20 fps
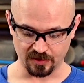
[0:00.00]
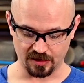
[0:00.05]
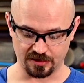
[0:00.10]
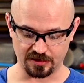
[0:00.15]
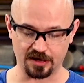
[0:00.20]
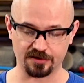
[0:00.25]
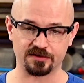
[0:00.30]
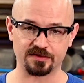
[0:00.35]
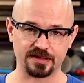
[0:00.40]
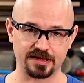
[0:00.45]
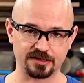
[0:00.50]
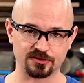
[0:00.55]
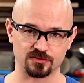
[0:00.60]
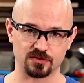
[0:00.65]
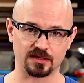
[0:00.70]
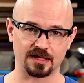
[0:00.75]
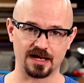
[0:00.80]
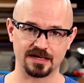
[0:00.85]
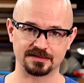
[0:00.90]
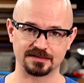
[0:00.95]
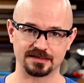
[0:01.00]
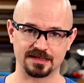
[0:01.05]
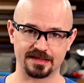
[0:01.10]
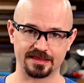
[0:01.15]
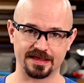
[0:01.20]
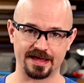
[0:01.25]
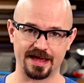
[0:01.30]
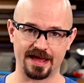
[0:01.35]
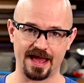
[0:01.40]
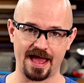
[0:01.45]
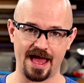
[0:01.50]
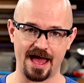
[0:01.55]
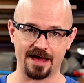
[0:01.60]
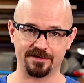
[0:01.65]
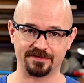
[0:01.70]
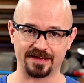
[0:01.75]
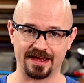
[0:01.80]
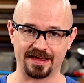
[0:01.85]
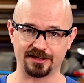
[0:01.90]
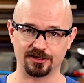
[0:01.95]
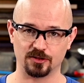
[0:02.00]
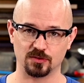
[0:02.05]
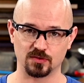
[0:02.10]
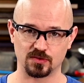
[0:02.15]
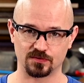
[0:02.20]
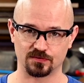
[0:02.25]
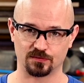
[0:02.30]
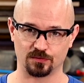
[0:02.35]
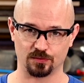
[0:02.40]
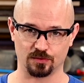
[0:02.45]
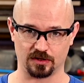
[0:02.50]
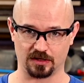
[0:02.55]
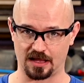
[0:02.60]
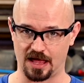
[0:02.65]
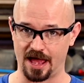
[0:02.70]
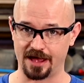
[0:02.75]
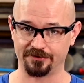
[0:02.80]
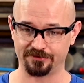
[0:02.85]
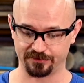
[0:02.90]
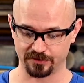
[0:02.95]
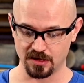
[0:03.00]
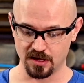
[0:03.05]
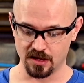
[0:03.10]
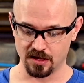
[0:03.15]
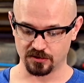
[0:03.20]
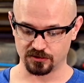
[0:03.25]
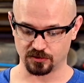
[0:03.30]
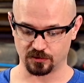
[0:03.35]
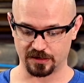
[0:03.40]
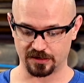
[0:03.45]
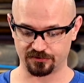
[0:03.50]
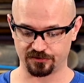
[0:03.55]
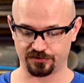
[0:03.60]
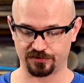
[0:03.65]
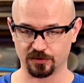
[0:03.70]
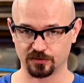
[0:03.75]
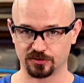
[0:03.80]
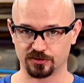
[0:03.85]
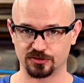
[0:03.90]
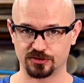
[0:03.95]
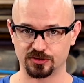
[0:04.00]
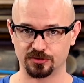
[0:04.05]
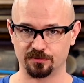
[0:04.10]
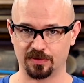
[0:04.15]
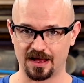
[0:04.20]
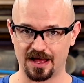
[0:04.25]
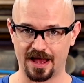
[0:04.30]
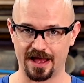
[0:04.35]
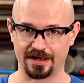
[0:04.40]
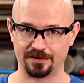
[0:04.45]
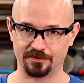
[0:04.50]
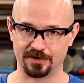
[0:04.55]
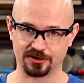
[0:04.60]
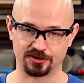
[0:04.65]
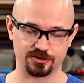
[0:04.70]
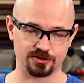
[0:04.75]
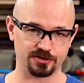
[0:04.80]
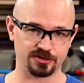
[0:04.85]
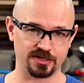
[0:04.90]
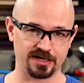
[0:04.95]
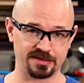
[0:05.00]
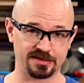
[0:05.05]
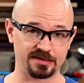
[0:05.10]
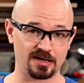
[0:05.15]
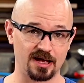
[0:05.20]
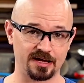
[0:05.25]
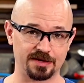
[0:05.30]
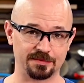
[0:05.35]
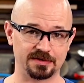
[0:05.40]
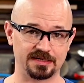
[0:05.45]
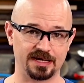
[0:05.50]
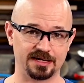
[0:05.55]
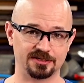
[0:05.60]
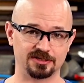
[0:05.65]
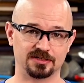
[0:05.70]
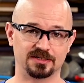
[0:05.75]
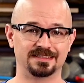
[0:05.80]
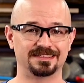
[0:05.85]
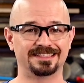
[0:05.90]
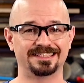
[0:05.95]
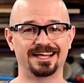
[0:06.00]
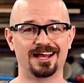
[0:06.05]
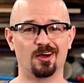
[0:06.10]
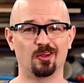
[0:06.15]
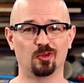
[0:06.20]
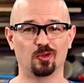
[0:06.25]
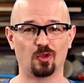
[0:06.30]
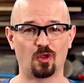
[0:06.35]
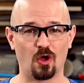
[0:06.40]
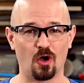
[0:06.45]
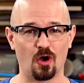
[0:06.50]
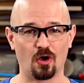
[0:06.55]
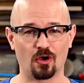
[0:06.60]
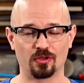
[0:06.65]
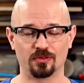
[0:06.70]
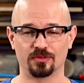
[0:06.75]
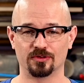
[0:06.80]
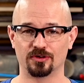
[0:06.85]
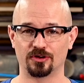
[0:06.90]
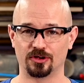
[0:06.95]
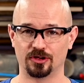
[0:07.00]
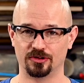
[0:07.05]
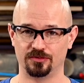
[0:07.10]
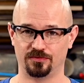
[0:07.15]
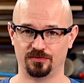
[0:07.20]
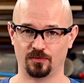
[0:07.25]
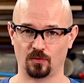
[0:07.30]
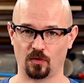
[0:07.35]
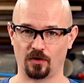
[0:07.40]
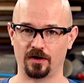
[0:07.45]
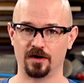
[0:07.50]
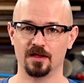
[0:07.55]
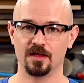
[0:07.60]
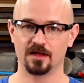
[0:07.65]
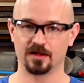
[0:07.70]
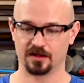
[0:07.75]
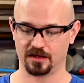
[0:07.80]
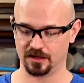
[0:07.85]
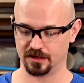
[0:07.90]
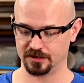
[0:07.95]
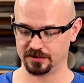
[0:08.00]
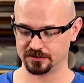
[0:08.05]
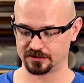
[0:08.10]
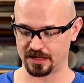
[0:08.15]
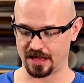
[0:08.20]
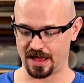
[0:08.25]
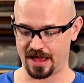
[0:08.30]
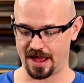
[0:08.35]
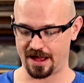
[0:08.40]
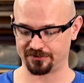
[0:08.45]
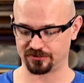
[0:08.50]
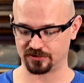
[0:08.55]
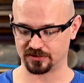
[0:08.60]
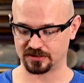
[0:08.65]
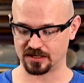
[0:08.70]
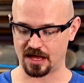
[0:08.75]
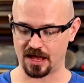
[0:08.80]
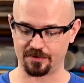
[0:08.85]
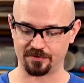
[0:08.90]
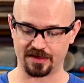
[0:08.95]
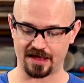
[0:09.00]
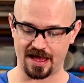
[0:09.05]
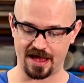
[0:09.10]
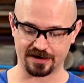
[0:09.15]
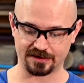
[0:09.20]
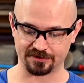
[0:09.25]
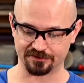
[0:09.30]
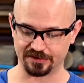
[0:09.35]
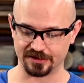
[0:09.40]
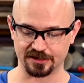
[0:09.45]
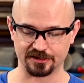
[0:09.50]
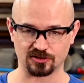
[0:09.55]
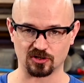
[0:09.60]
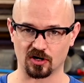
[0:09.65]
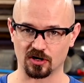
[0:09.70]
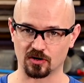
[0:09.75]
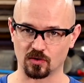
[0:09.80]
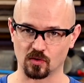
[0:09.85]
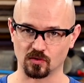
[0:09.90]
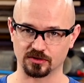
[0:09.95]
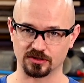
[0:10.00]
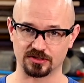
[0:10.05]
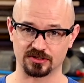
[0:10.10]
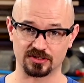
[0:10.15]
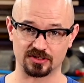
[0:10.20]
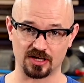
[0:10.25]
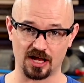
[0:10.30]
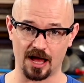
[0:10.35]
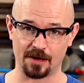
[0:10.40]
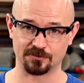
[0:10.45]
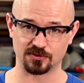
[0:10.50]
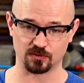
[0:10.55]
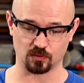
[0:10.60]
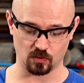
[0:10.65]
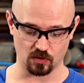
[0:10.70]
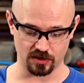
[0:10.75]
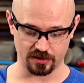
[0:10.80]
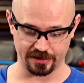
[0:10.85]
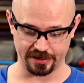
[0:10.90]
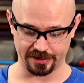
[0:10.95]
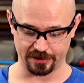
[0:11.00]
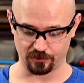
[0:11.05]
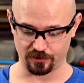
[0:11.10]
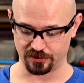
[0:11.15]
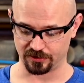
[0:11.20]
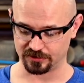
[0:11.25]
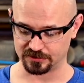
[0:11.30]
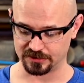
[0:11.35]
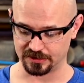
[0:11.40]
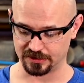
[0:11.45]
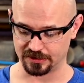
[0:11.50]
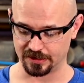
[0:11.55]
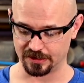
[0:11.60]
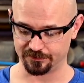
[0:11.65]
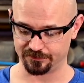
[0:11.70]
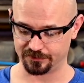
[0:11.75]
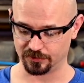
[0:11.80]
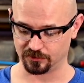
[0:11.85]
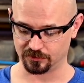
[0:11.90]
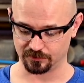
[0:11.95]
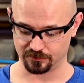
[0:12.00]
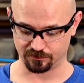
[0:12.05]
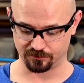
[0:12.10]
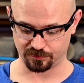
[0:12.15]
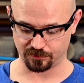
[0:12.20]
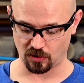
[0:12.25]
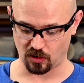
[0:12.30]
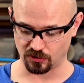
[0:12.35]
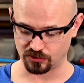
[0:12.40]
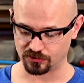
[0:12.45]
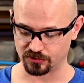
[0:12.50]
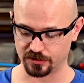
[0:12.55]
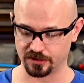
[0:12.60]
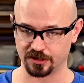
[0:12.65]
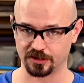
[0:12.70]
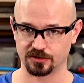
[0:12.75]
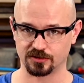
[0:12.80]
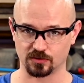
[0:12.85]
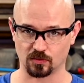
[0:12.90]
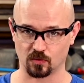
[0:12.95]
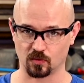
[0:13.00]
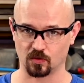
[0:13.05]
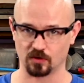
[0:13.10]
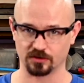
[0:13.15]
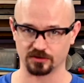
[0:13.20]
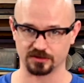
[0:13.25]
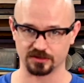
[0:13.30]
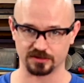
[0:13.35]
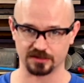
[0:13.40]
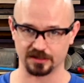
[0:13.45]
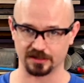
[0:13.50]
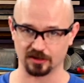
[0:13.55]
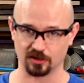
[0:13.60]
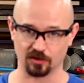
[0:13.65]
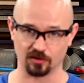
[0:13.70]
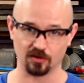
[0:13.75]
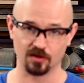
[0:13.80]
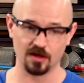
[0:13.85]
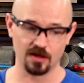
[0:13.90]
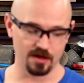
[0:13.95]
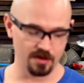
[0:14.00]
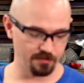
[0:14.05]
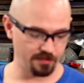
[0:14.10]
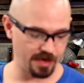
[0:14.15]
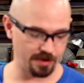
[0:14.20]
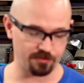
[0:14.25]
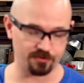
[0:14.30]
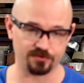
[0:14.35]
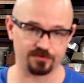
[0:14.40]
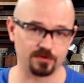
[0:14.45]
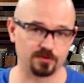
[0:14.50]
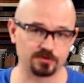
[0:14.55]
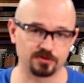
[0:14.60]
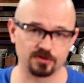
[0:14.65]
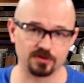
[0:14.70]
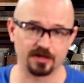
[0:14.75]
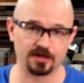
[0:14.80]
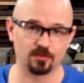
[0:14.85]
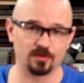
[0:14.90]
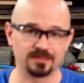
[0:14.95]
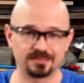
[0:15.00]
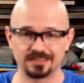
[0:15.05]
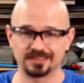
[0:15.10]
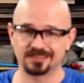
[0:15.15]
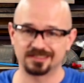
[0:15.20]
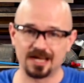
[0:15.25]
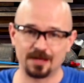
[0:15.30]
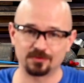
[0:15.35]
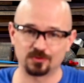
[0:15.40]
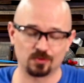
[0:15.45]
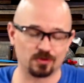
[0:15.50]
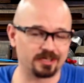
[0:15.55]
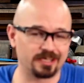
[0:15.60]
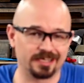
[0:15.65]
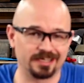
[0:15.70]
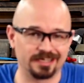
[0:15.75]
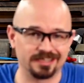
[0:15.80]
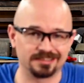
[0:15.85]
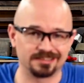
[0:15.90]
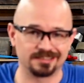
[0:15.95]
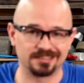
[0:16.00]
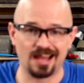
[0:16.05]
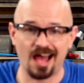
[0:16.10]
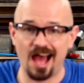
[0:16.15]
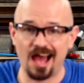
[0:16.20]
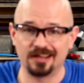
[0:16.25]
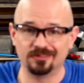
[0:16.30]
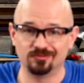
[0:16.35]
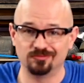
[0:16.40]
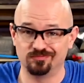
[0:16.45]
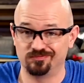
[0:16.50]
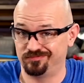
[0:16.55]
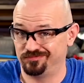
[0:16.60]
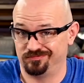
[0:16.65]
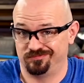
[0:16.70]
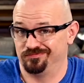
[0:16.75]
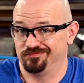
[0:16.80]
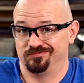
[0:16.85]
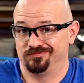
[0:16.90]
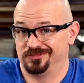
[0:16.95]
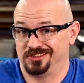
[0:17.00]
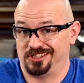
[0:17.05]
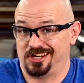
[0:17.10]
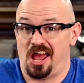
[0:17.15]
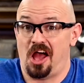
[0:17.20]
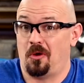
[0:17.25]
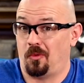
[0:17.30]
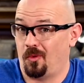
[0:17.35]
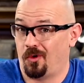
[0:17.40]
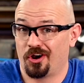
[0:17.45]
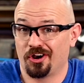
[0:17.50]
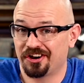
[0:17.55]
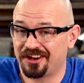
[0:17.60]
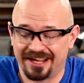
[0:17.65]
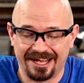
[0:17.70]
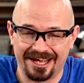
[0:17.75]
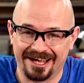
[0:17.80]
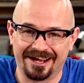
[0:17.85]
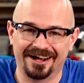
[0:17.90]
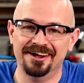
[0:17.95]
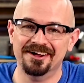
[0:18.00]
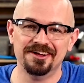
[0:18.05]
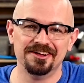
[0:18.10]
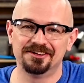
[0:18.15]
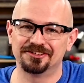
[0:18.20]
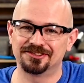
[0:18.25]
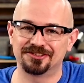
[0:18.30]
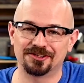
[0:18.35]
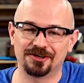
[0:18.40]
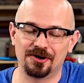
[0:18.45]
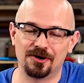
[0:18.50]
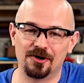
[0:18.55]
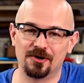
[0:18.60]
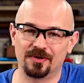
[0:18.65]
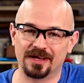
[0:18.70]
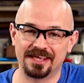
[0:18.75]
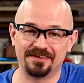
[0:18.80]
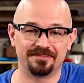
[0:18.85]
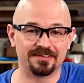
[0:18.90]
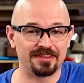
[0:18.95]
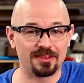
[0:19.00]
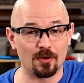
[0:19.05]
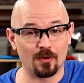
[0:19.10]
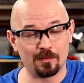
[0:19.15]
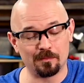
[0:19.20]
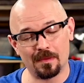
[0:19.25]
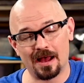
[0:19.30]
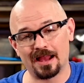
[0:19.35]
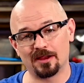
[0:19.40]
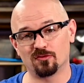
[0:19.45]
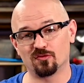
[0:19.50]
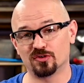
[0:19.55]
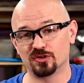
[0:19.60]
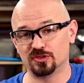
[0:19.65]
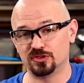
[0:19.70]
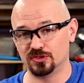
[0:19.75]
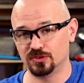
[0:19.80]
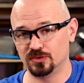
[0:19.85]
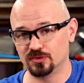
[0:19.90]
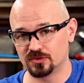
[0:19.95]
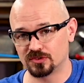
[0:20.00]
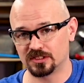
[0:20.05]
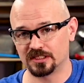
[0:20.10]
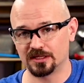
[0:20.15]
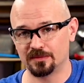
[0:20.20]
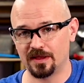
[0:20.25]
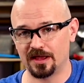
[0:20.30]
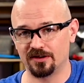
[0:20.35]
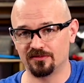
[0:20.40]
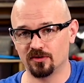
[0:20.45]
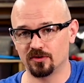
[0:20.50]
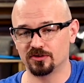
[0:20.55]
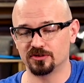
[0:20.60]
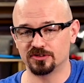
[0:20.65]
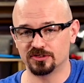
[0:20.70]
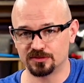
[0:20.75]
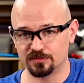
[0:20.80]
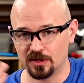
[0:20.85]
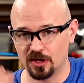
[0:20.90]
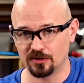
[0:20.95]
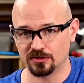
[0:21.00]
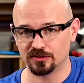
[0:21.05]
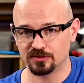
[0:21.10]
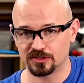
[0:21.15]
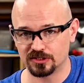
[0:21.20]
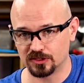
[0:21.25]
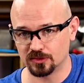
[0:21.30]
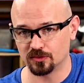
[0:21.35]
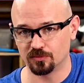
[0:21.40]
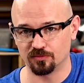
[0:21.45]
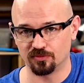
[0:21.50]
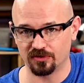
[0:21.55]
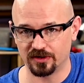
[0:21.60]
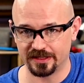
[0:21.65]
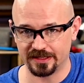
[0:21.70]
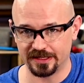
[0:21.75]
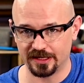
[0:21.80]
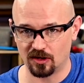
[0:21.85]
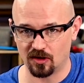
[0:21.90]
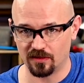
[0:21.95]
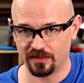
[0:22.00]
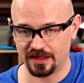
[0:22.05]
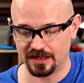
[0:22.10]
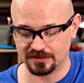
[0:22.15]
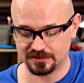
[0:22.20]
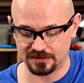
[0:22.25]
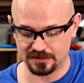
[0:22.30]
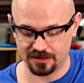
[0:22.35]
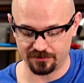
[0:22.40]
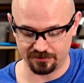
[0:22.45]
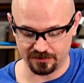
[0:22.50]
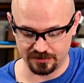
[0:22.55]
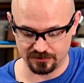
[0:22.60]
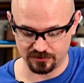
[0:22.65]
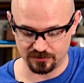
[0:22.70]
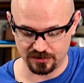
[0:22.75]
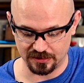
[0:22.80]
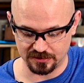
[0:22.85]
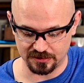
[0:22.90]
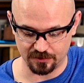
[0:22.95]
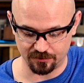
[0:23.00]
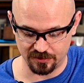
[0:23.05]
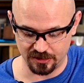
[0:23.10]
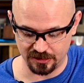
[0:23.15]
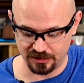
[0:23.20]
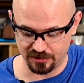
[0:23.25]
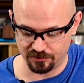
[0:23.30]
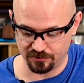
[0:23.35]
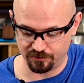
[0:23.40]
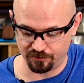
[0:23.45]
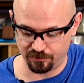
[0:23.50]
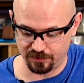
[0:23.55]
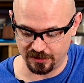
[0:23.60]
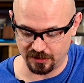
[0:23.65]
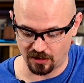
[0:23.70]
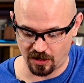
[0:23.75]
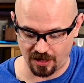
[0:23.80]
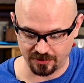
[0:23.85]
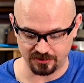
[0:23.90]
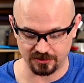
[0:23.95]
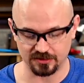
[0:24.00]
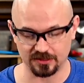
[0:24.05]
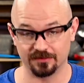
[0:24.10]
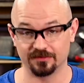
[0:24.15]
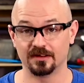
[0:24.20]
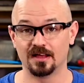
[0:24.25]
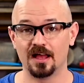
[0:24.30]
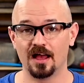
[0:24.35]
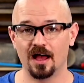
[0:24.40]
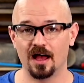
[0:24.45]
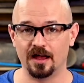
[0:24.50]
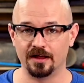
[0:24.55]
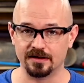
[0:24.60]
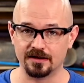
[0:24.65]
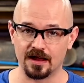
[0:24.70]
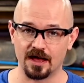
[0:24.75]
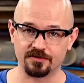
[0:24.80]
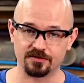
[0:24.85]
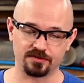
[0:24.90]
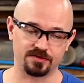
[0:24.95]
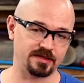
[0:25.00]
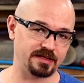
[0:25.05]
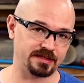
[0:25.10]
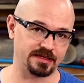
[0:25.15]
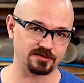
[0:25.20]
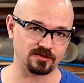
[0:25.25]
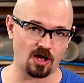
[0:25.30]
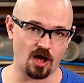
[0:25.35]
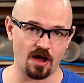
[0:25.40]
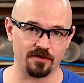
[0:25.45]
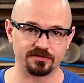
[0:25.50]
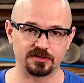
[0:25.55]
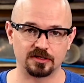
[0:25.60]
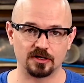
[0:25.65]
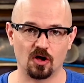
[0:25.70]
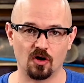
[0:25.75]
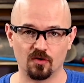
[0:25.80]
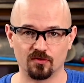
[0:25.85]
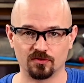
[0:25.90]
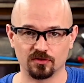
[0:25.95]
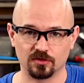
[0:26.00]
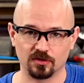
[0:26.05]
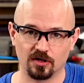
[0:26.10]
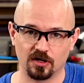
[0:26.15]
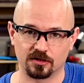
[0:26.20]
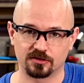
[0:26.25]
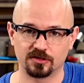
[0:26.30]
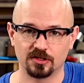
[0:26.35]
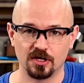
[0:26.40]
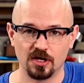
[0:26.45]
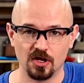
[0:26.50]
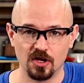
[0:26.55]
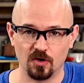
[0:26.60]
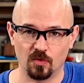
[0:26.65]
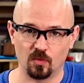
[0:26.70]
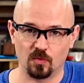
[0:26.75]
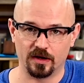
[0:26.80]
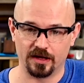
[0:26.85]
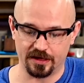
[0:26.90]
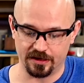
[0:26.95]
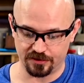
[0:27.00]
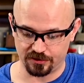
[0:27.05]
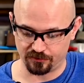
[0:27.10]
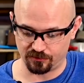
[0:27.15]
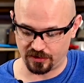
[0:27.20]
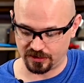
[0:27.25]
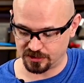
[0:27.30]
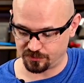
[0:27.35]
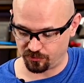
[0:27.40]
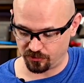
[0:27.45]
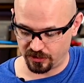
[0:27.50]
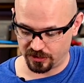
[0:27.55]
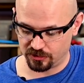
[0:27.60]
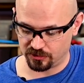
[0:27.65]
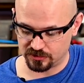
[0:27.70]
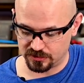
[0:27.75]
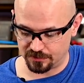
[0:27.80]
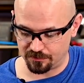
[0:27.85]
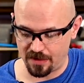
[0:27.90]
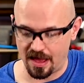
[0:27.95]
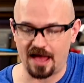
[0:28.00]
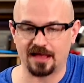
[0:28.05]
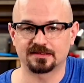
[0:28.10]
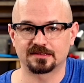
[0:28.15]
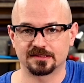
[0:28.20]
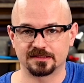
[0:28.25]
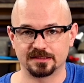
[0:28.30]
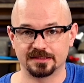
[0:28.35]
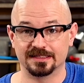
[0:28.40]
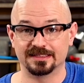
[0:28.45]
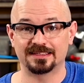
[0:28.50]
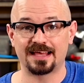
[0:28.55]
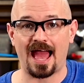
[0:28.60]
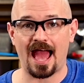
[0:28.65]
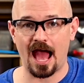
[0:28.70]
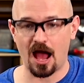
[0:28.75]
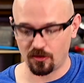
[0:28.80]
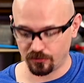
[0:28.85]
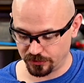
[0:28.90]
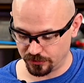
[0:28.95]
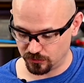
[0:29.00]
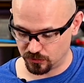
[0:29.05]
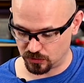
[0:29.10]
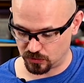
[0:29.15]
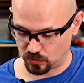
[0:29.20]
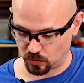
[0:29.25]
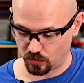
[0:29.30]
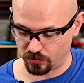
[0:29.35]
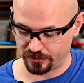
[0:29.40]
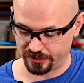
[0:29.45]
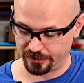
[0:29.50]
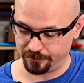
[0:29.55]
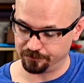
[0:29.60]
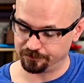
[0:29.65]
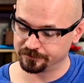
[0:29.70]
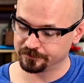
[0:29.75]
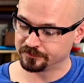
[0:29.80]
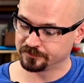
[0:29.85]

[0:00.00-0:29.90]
Another thing is realizing that they have a useful life. So whatever filters you buy, make sure you check the documentation and see how long they're good for. Because after time, the activated charcoal just stops working, whether it's in a uh, cartridge or just a little paper filter. And once it stops working, it's not it's not working. So even though it might reduce the amount of odor you smell, you're still breathing all that stuff in. So that's something to be cautious of. Another thing that's often overlooked with respirators and masks is how you store them.